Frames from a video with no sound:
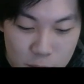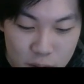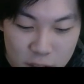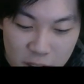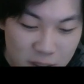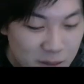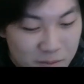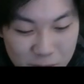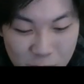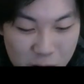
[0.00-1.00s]
Boosters.
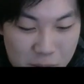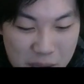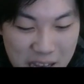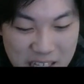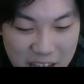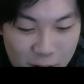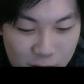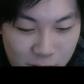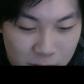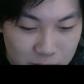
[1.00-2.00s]
Not a big deal.